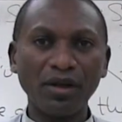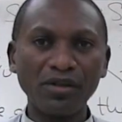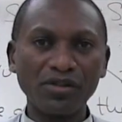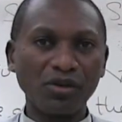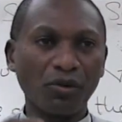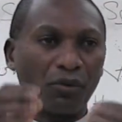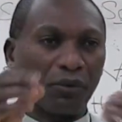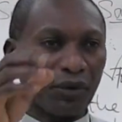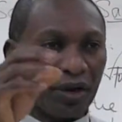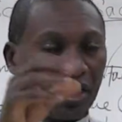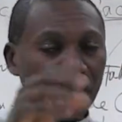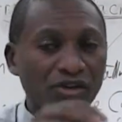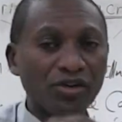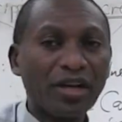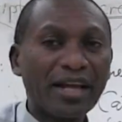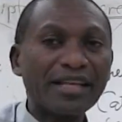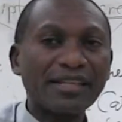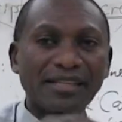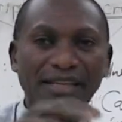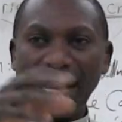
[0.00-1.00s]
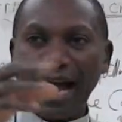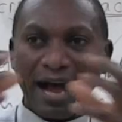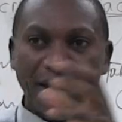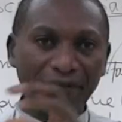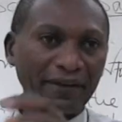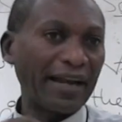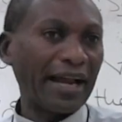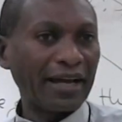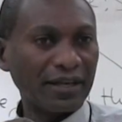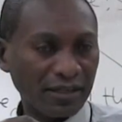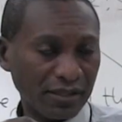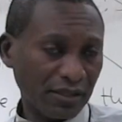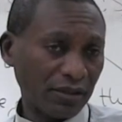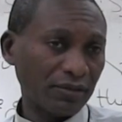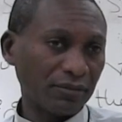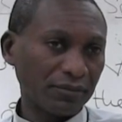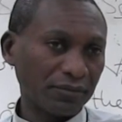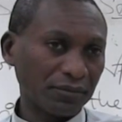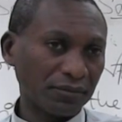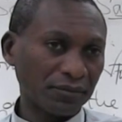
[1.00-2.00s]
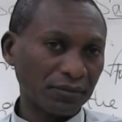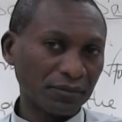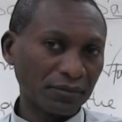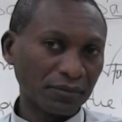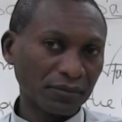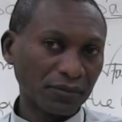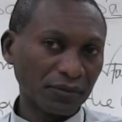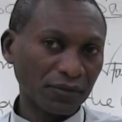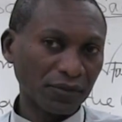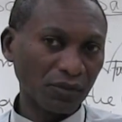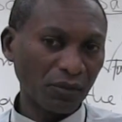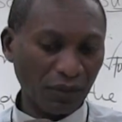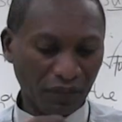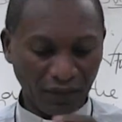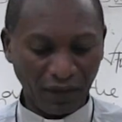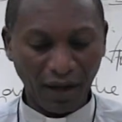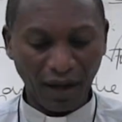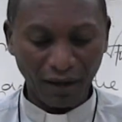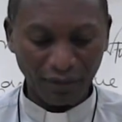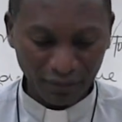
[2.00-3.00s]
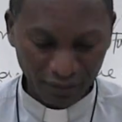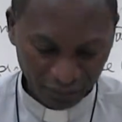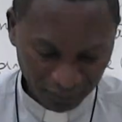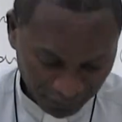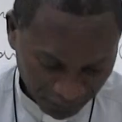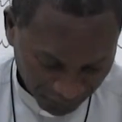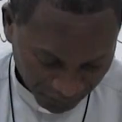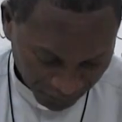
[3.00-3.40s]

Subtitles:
So creation is covenant with God.